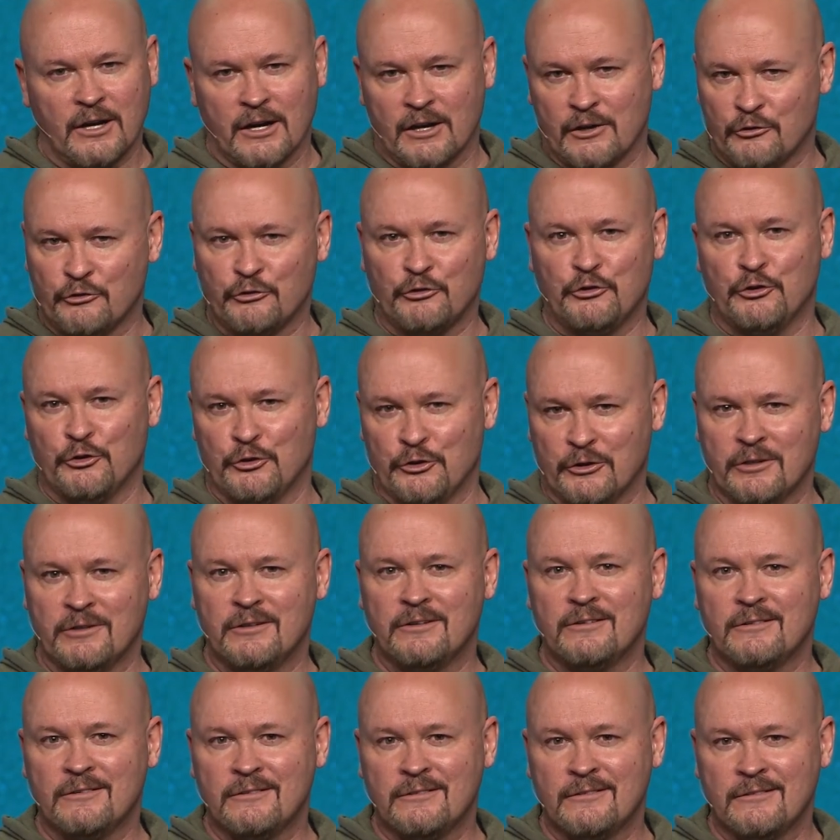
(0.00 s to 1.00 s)
is good.
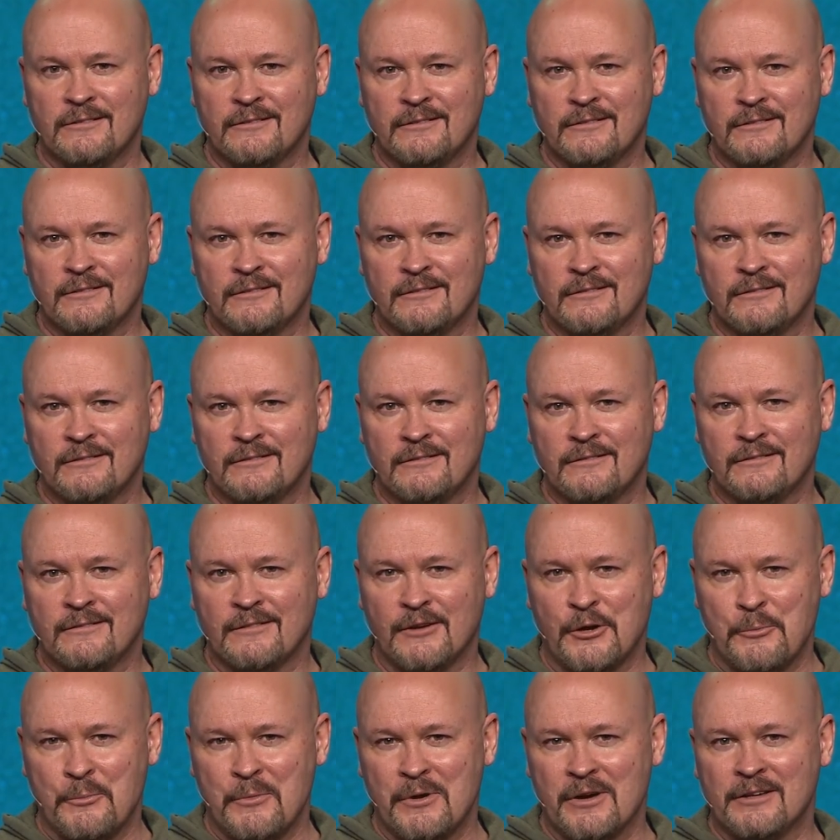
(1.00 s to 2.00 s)

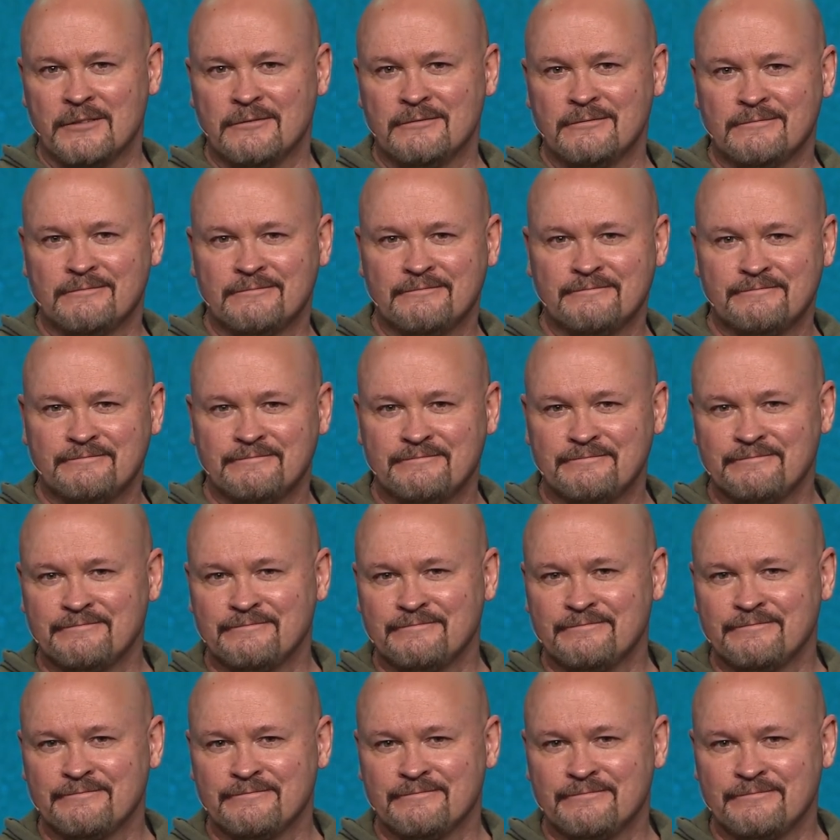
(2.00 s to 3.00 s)
Amen.
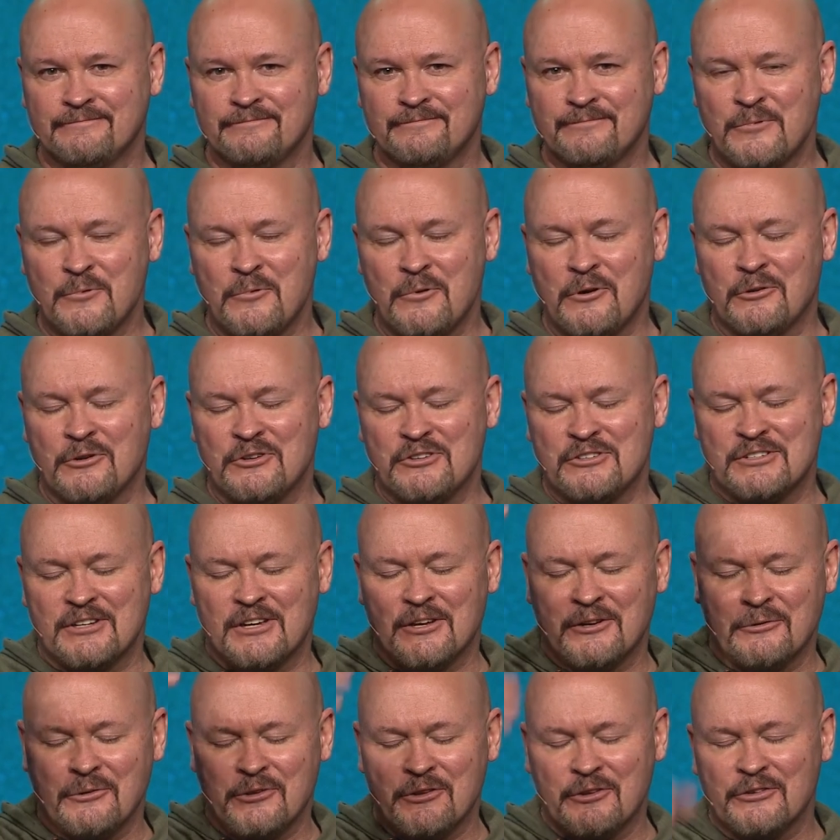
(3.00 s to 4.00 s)
Why don't you
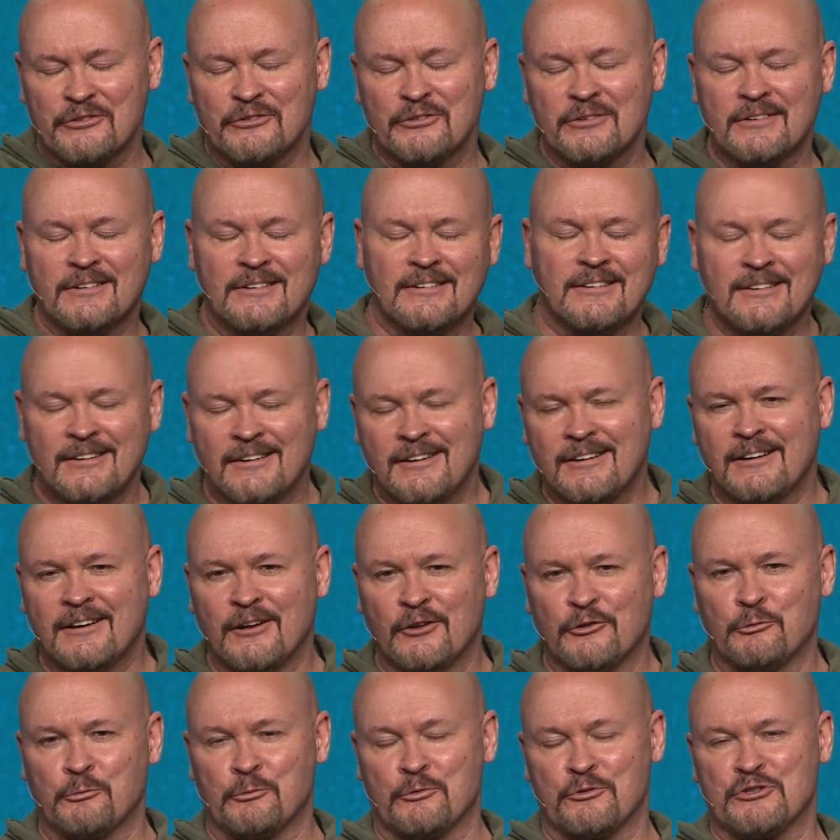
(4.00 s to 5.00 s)
stand with us?
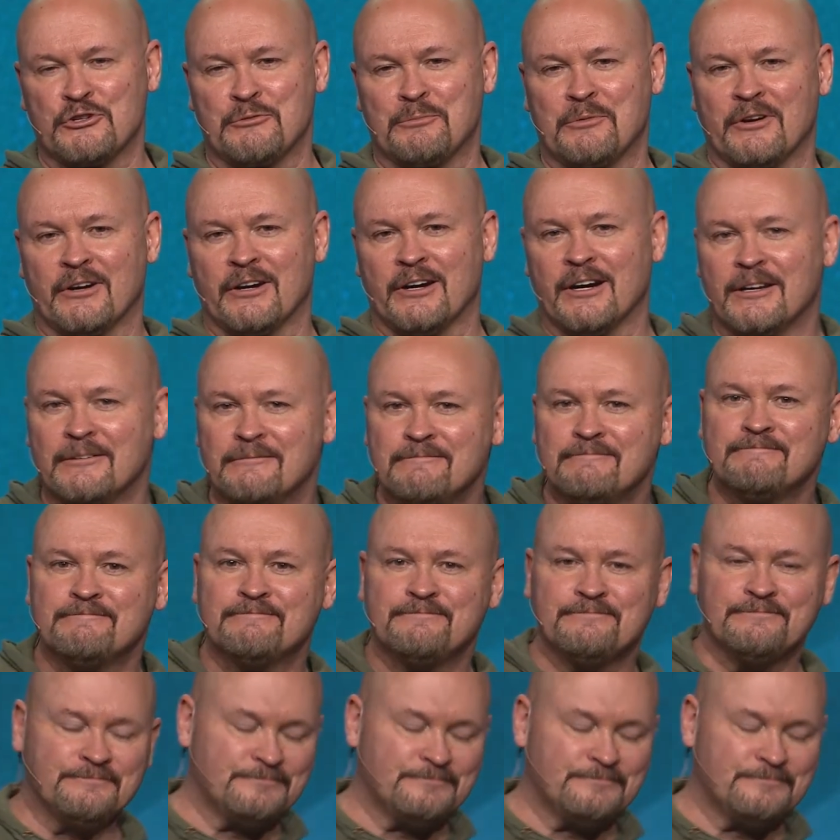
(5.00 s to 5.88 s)
Let's worship our God.